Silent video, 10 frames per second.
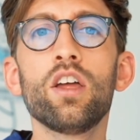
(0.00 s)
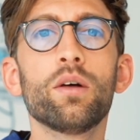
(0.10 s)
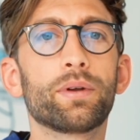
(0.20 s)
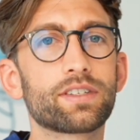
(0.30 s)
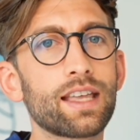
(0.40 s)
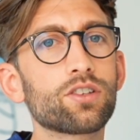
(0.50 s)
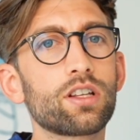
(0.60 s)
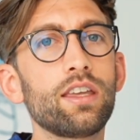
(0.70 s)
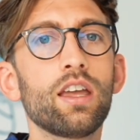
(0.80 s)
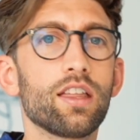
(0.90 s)
But
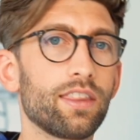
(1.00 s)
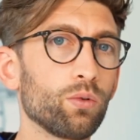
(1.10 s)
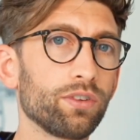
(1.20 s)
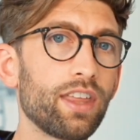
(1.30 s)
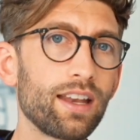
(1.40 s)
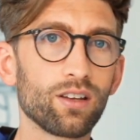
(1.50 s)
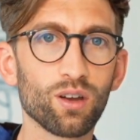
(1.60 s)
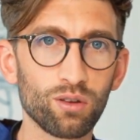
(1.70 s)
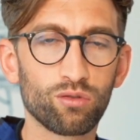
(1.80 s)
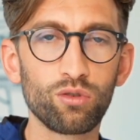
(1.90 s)
essentially, they will then
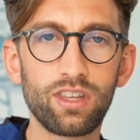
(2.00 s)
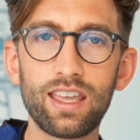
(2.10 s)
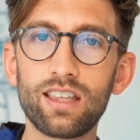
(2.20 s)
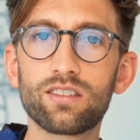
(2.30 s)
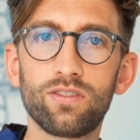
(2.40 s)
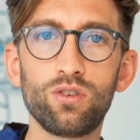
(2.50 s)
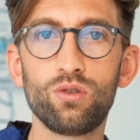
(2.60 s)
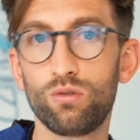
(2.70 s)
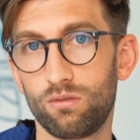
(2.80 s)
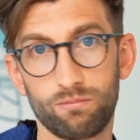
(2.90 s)
go through the
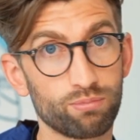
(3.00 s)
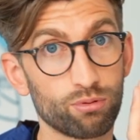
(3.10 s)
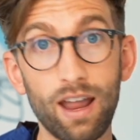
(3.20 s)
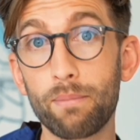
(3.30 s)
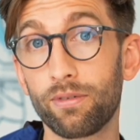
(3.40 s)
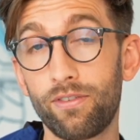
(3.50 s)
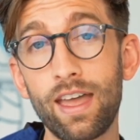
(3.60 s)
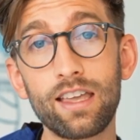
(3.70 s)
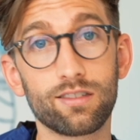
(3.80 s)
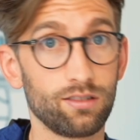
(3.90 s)
interview prep
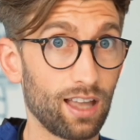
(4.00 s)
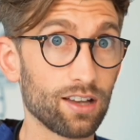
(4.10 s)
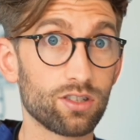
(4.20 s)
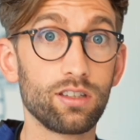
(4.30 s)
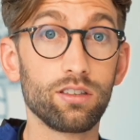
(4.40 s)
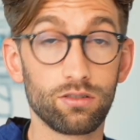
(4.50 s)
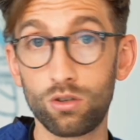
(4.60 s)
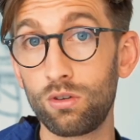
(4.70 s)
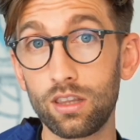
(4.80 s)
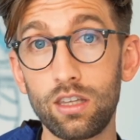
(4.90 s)
phase and actually
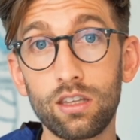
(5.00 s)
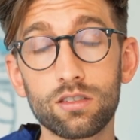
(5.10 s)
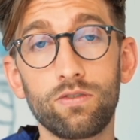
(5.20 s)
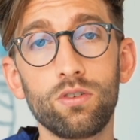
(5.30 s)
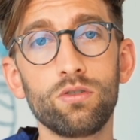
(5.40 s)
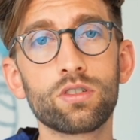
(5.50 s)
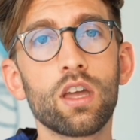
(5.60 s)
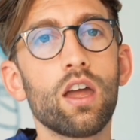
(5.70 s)
doing the interviews